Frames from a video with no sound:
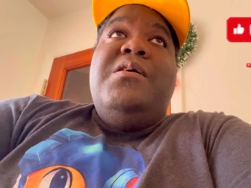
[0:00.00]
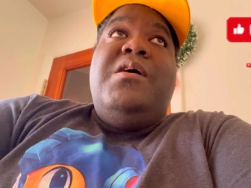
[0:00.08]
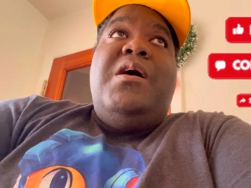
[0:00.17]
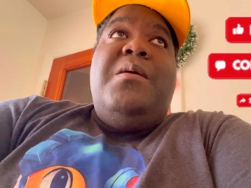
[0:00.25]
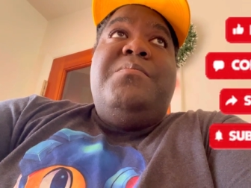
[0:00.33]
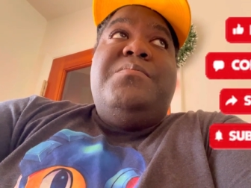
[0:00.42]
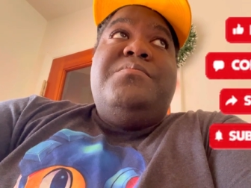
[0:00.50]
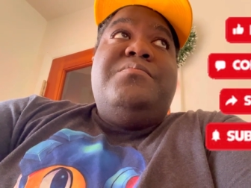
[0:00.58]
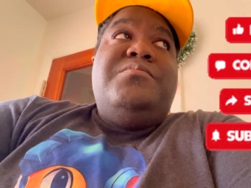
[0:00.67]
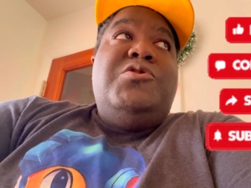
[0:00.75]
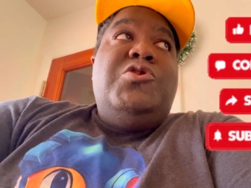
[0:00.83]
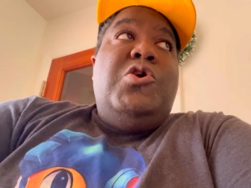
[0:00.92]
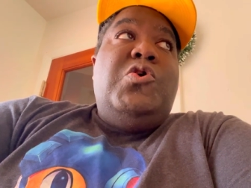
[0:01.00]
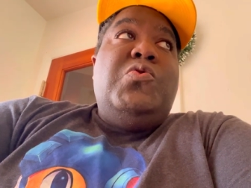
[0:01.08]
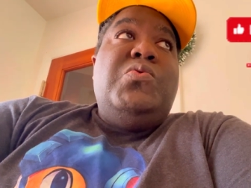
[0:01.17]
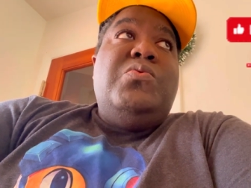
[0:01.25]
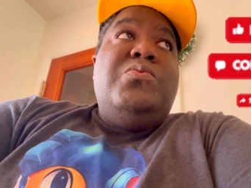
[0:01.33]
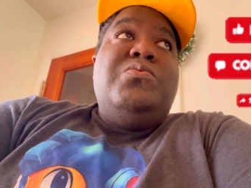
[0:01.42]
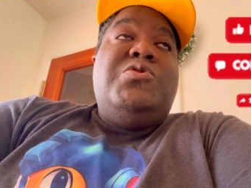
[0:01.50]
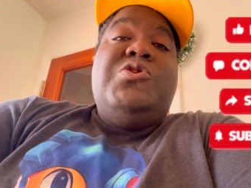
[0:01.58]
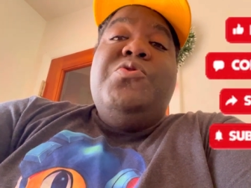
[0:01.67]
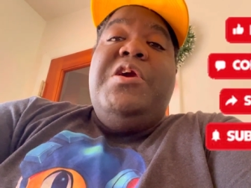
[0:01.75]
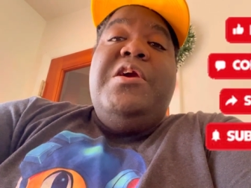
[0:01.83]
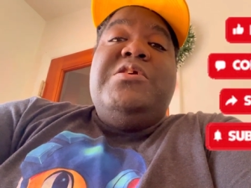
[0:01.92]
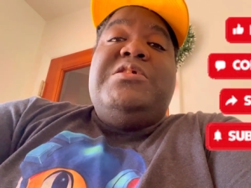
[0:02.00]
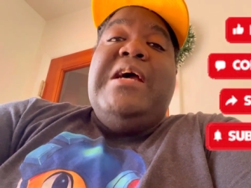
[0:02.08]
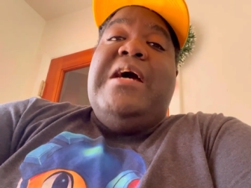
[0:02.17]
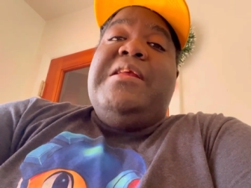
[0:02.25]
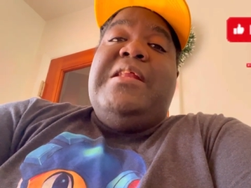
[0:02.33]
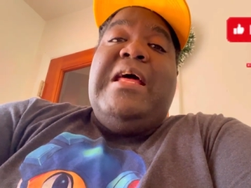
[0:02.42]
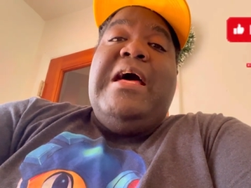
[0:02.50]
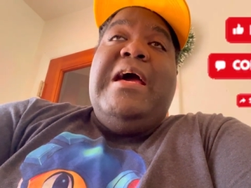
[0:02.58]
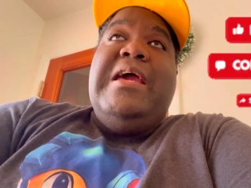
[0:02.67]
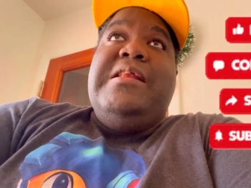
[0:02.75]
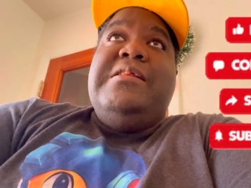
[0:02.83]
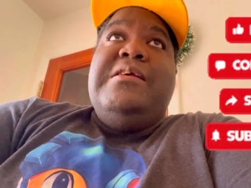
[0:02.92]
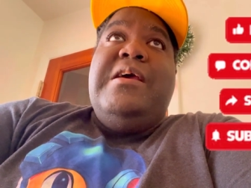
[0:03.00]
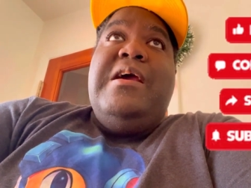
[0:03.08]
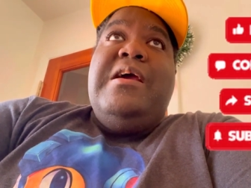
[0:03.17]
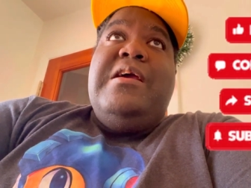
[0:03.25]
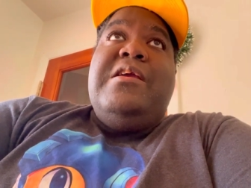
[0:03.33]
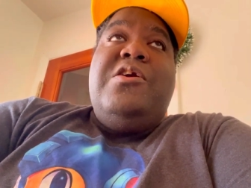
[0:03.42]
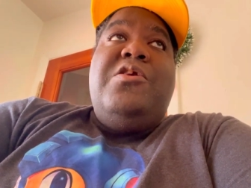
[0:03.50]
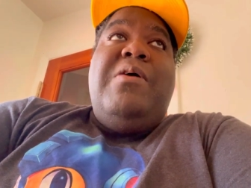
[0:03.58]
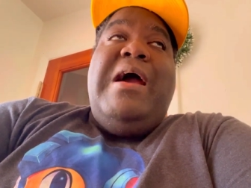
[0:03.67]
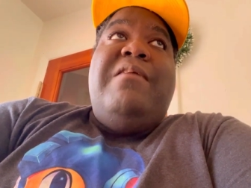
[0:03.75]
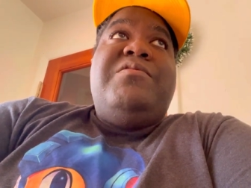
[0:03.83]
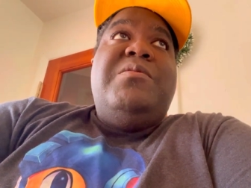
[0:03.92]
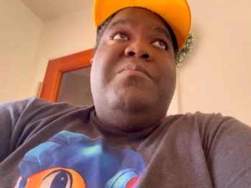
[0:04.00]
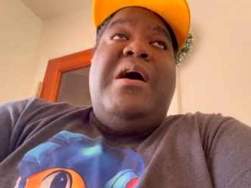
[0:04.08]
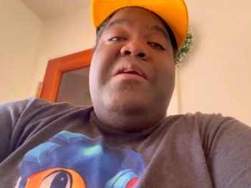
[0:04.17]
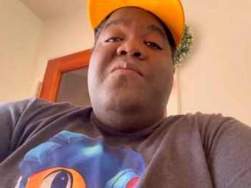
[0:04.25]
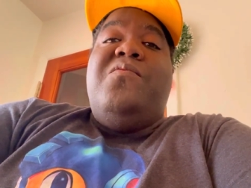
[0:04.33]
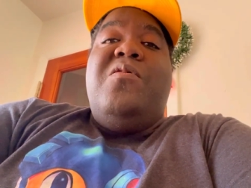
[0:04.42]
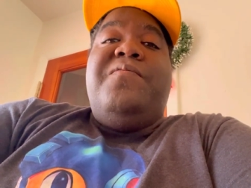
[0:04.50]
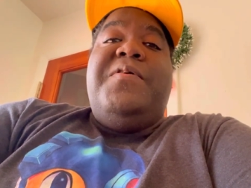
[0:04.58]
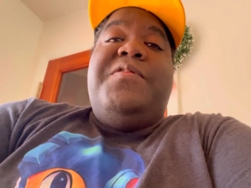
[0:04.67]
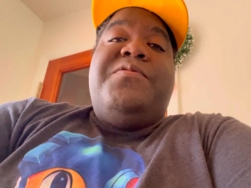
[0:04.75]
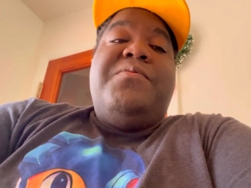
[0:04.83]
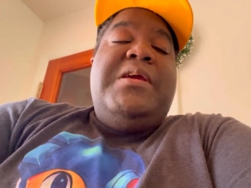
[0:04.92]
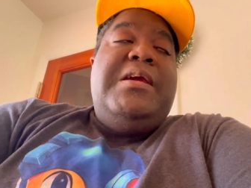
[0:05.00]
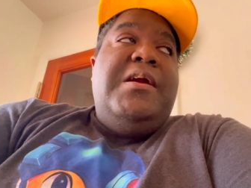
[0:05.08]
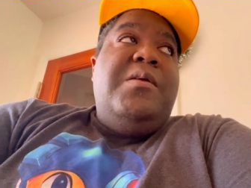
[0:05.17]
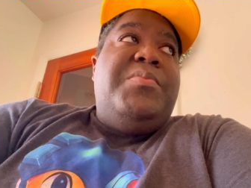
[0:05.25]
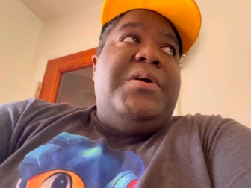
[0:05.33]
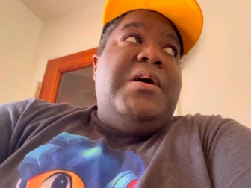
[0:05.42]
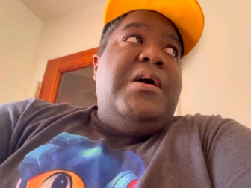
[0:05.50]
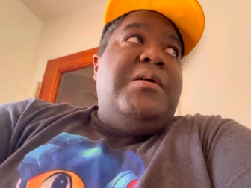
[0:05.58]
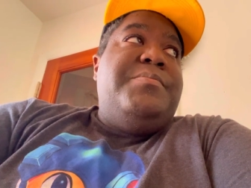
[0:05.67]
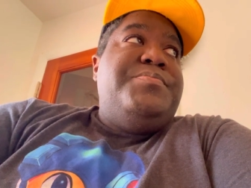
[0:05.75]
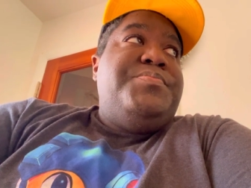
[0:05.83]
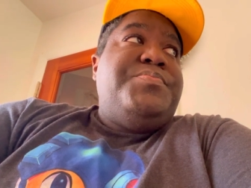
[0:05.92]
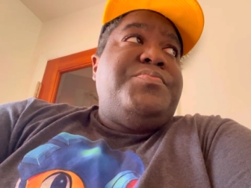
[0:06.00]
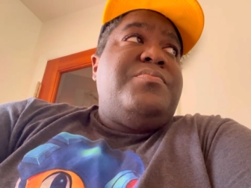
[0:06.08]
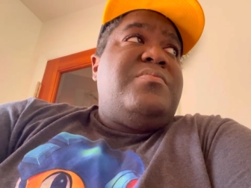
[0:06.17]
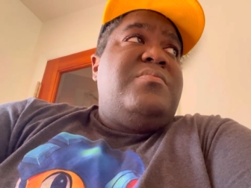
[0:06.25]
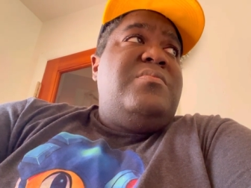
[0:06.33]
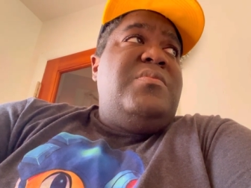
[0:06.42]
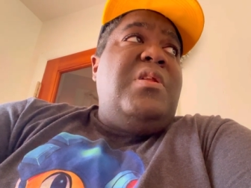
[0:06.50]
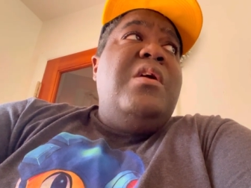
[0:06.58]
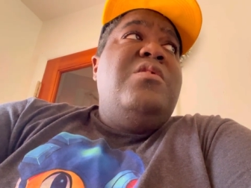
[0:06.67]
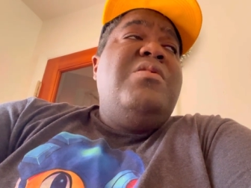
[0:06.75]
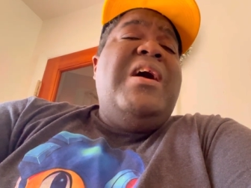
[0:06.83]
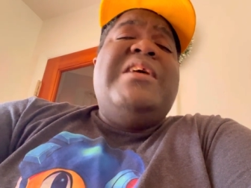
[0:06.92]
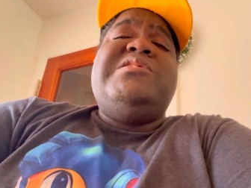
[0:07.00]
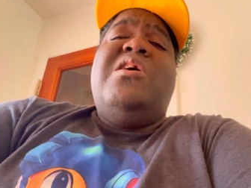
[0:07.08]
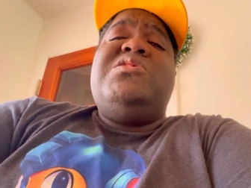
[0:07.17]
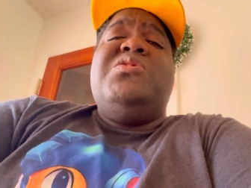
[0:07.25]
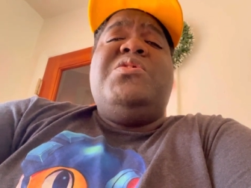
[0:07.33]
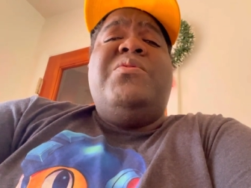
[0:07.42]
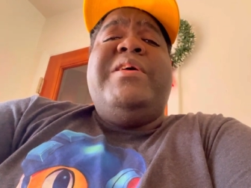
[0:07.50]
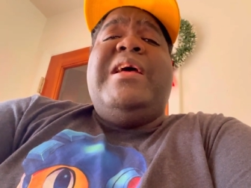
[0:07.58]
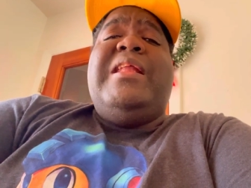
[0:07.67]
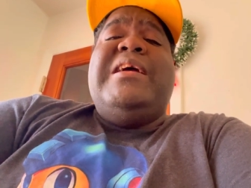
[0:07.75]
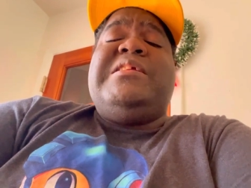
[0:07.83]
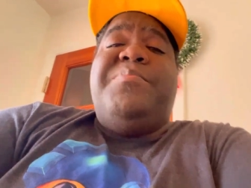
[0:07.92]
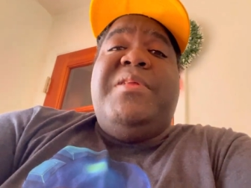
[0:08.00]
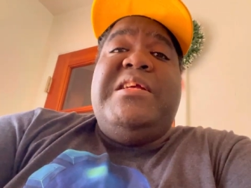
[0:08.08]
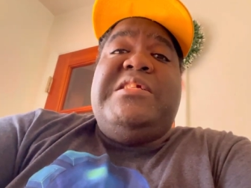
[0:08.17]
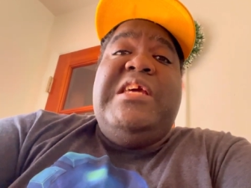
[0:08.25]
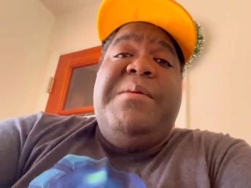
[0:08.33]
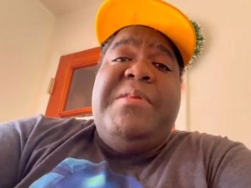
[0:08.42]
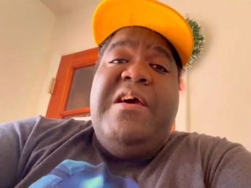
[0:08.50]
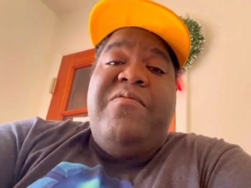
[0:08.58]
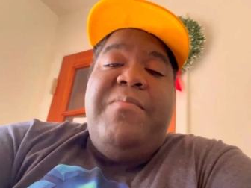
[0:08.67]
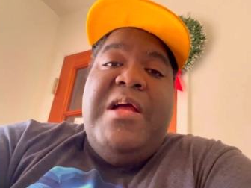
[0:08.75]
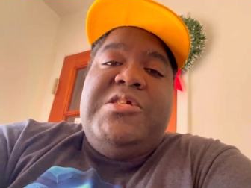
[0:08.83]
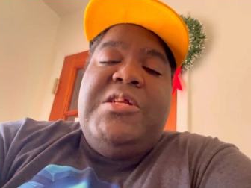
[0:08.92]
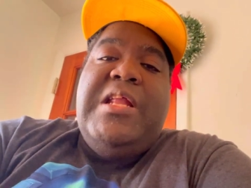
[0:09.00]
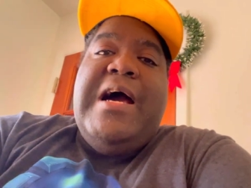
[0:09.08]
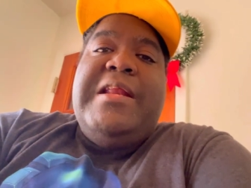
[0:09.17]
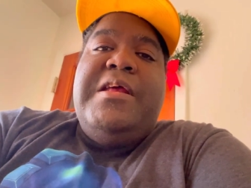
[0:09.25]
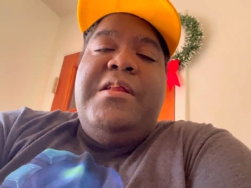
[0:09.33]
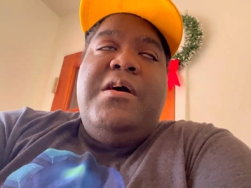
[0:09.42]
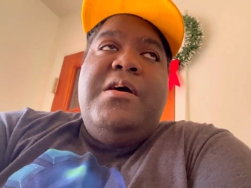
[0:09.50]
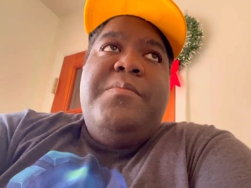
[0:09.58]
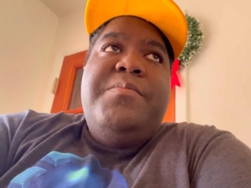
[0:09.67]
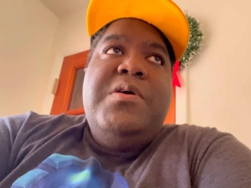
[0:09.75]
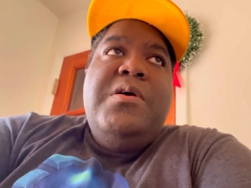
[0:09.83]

you know, 2 years down the line, you know, after Modern Warfare 3 here. But You guys also know that I like to play team deathmatch a lot, and